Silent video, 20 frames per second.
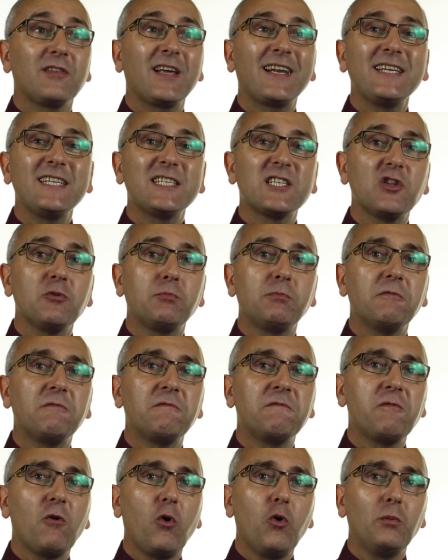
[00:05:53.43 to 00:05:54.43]
That is the
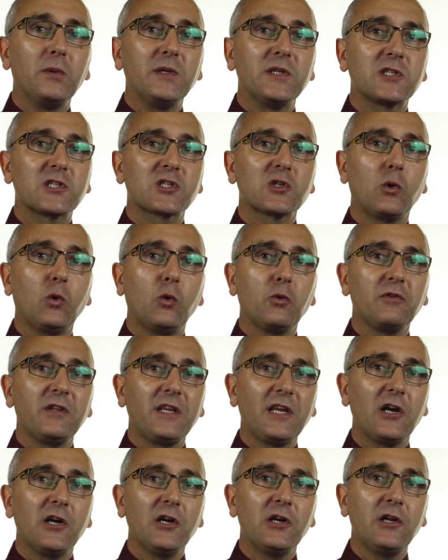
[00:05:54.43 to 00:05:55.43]
performance or
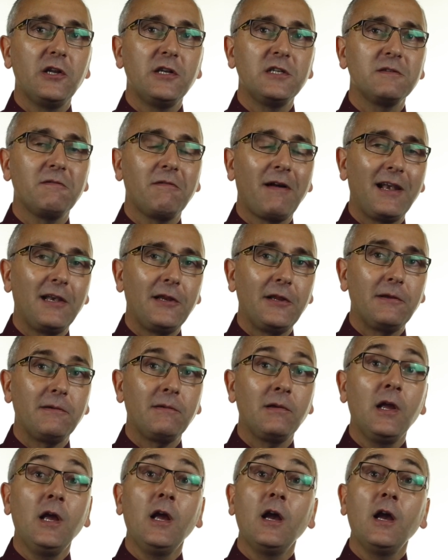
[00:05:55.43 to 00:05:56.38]
the earned value.